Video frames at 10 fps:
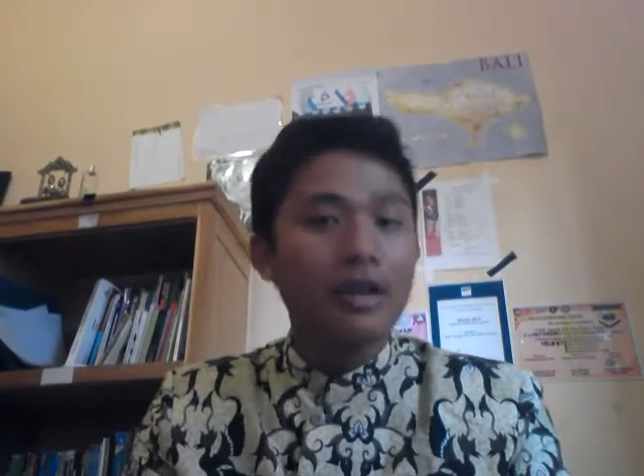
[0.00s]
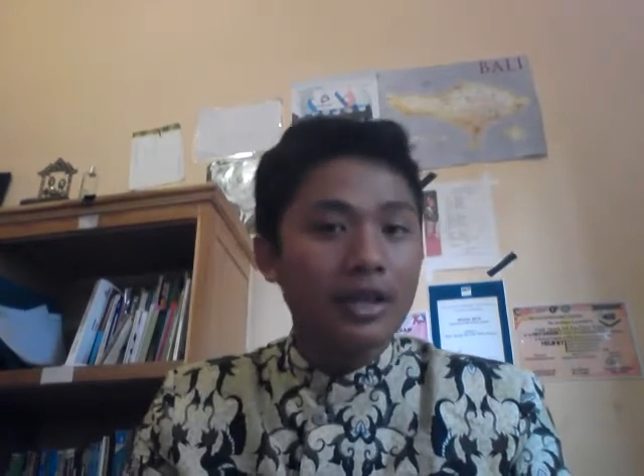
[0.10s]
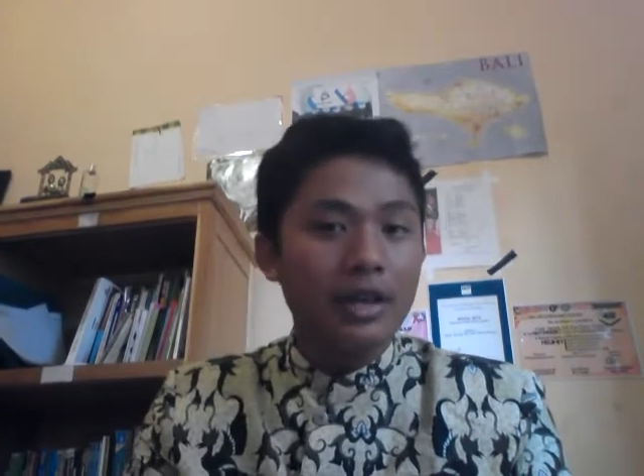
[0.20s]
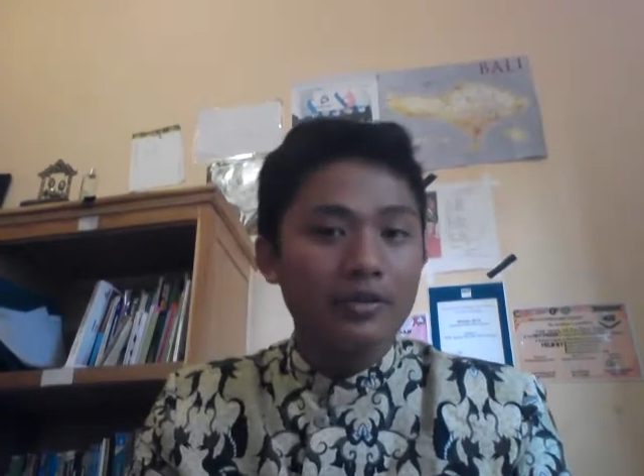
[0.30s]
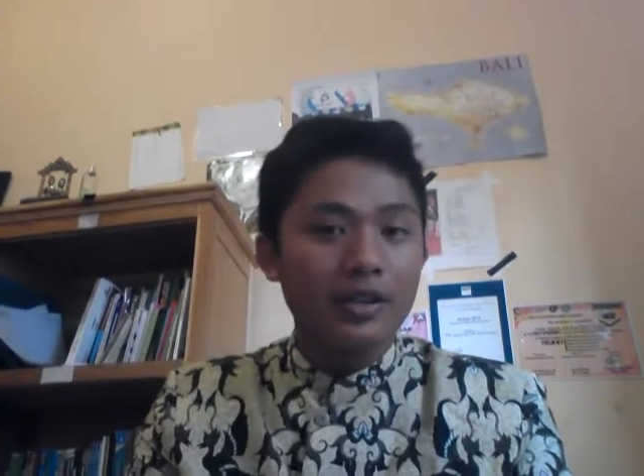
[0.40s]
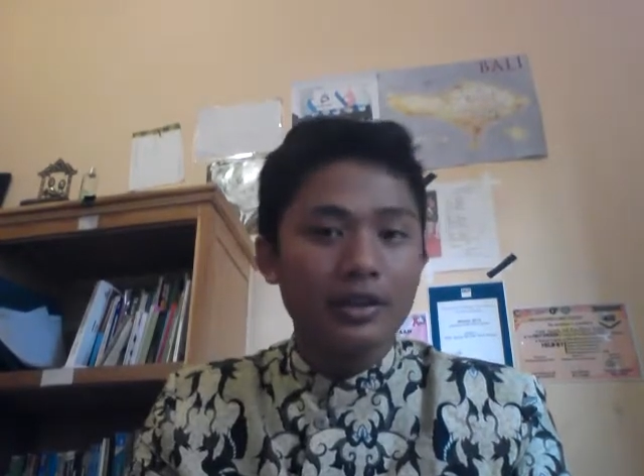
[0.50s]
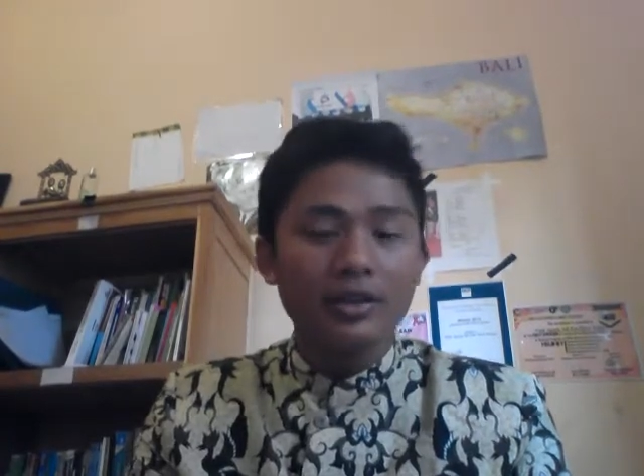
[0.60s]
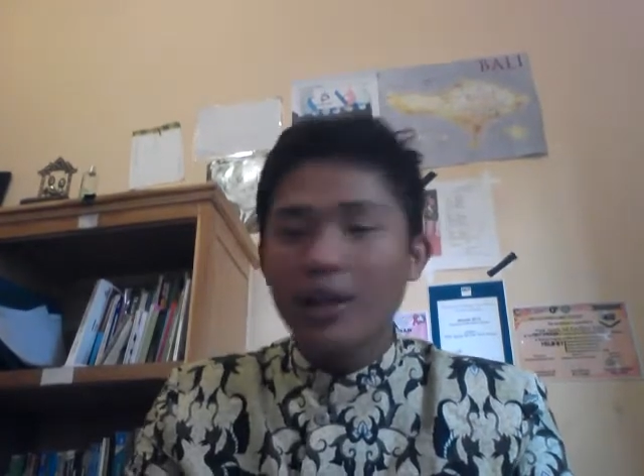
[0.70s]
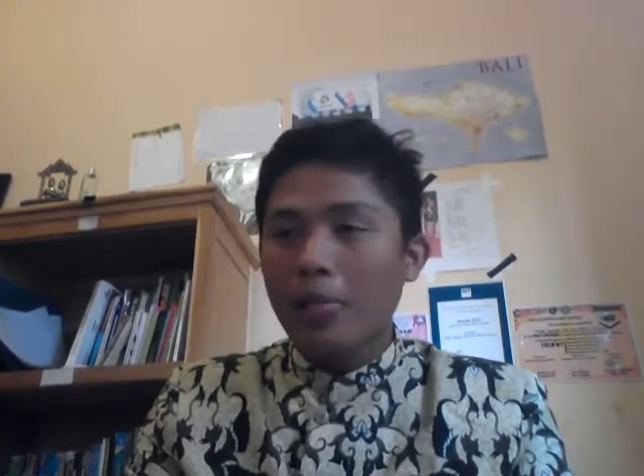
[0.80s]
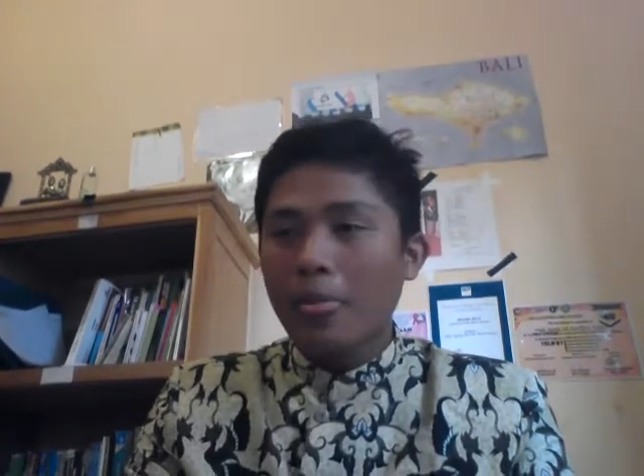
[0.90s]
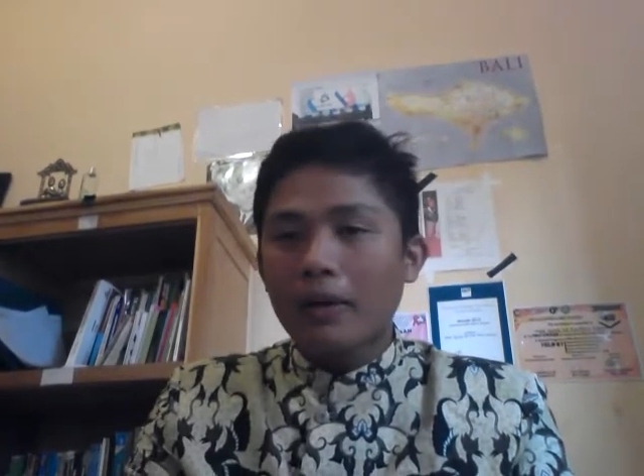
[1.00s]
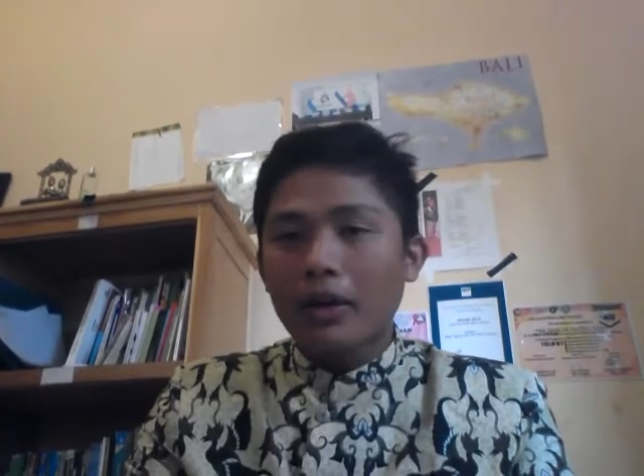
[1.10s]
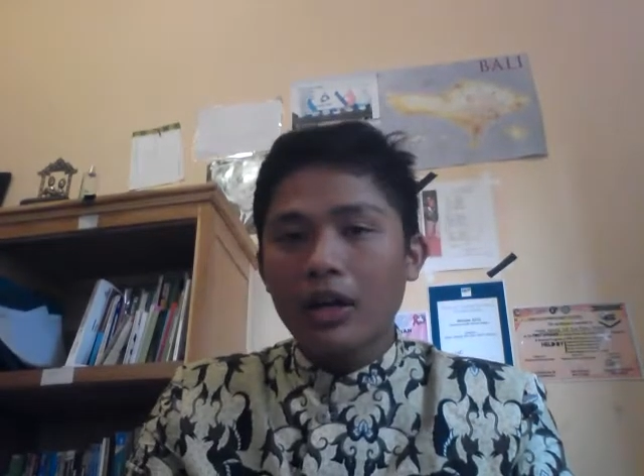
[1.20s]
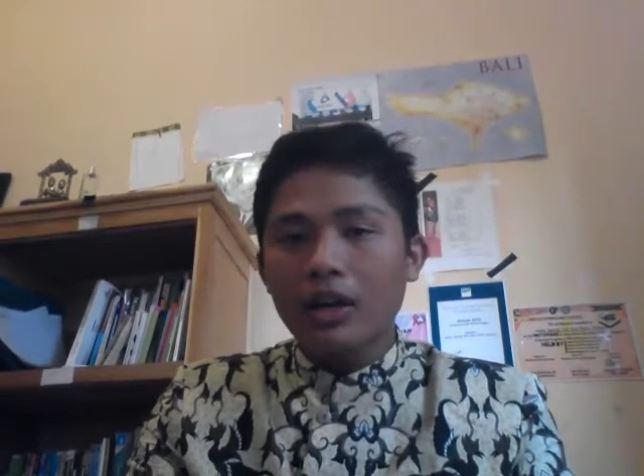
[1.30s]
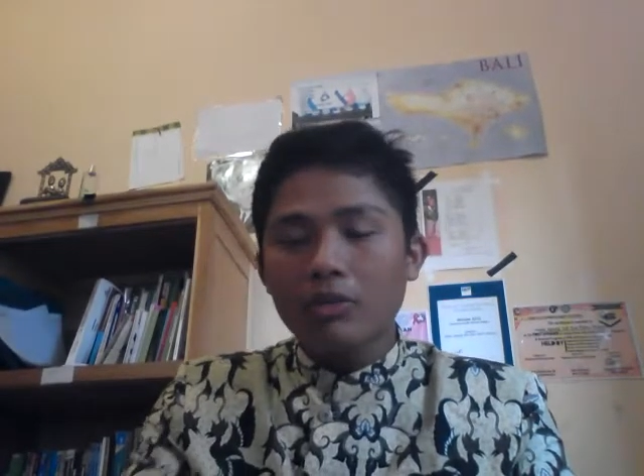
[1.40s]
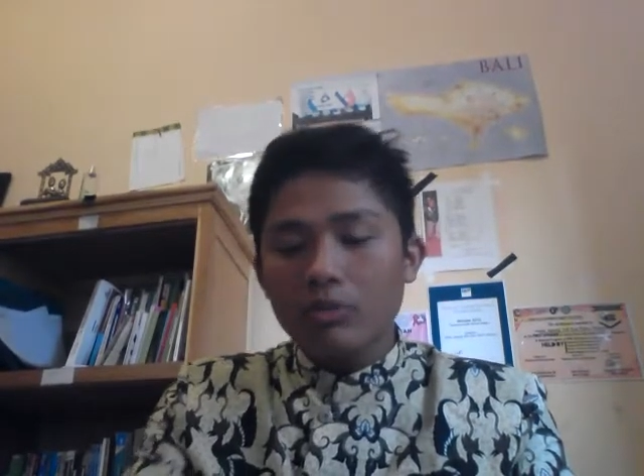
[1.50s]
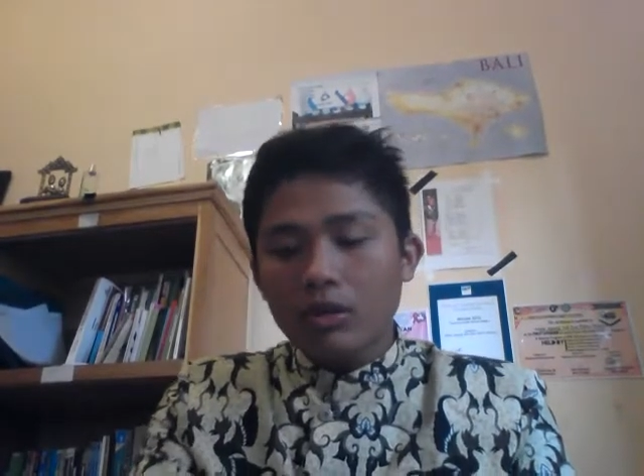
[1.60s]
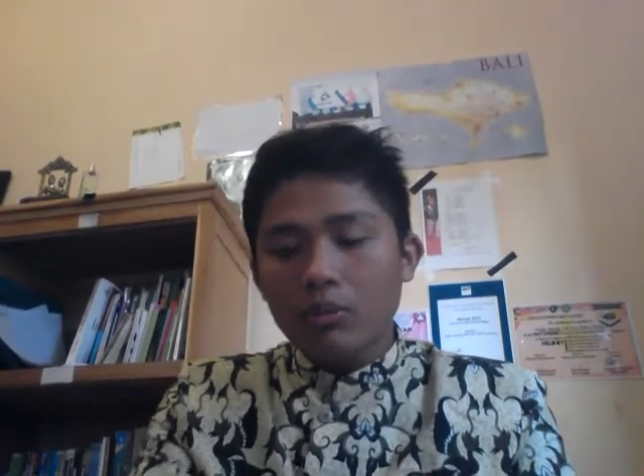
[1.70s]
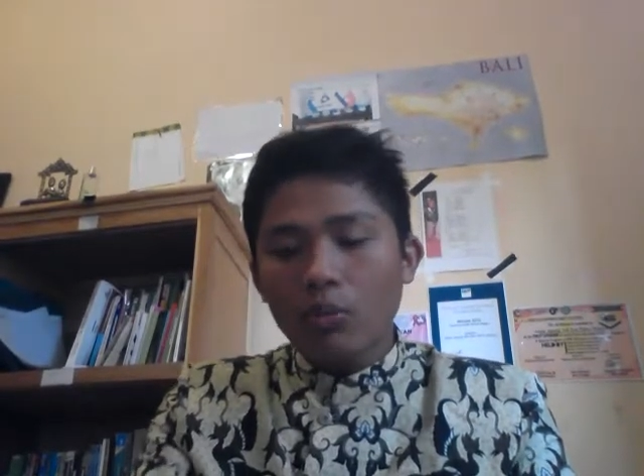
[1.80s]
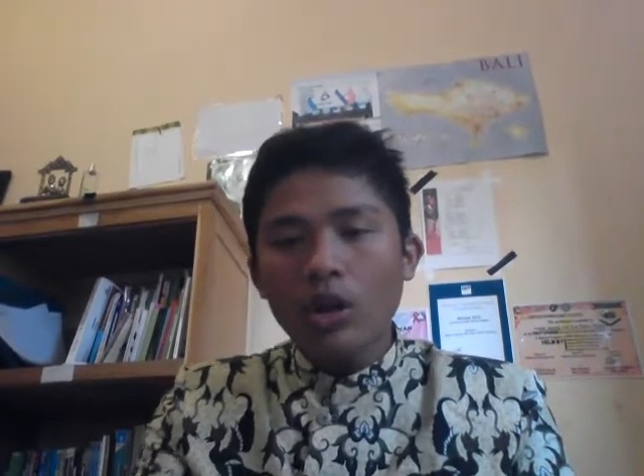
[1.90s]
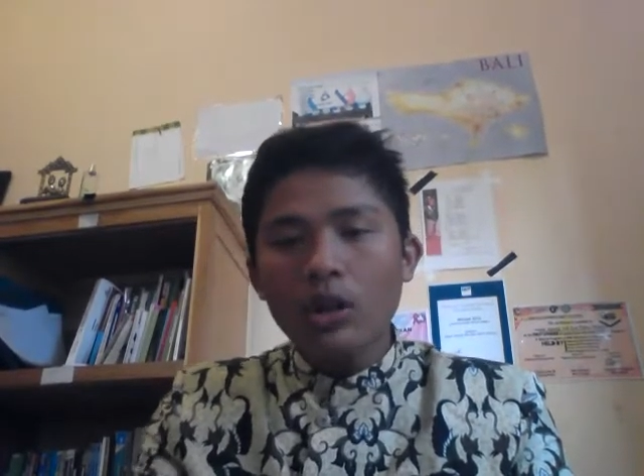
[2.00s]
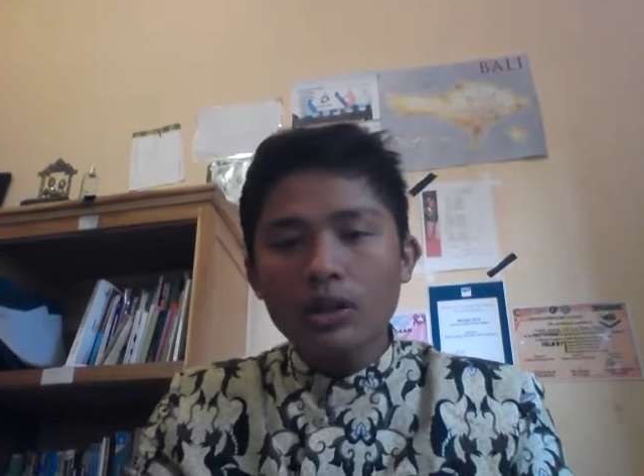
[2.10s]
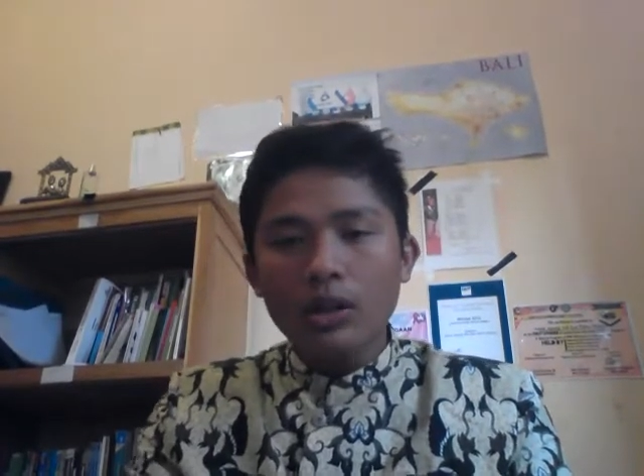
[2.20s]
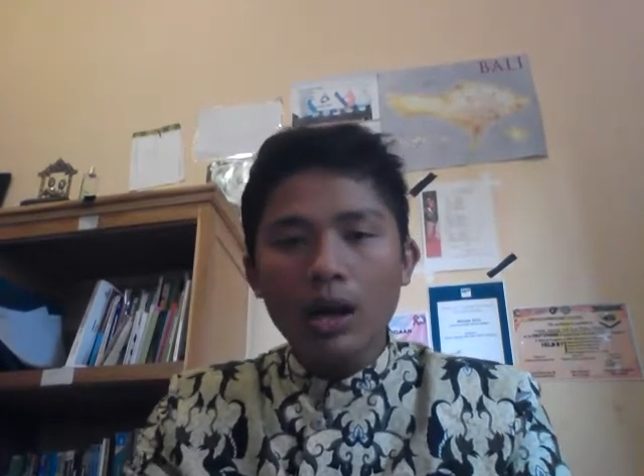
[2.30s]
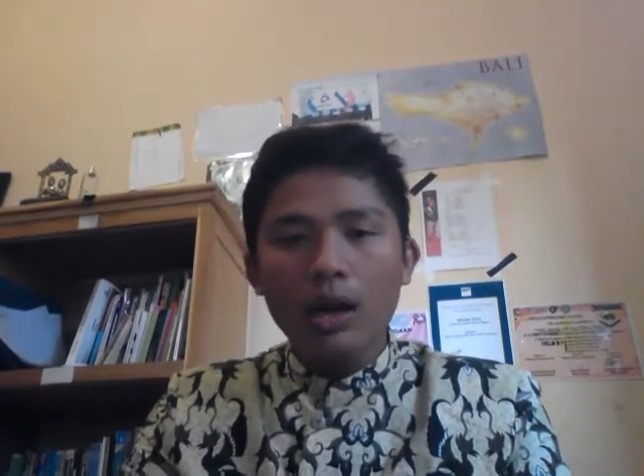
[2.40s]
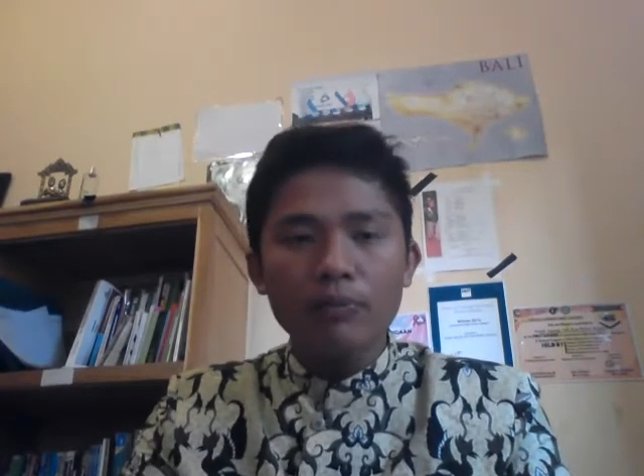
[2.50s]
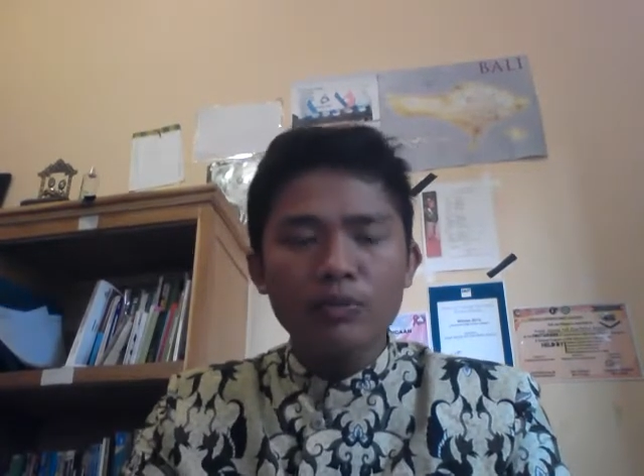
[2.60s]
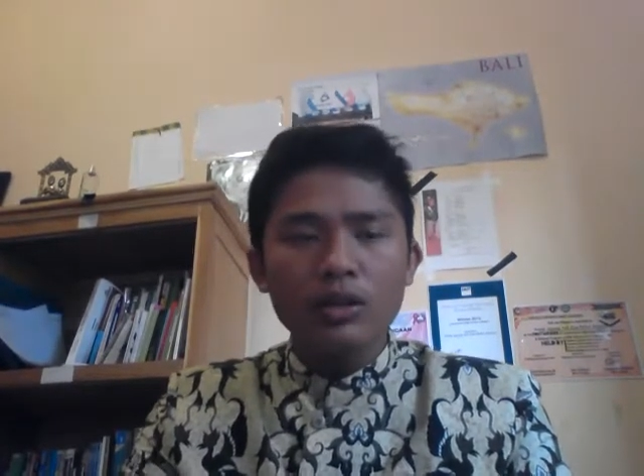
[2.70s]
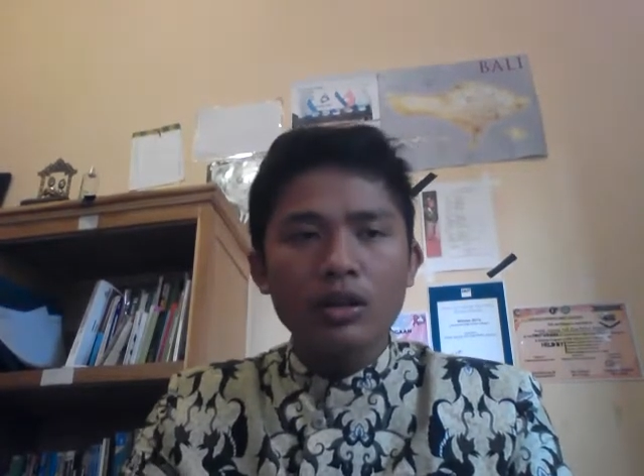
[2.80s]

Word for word: than of this and I boil up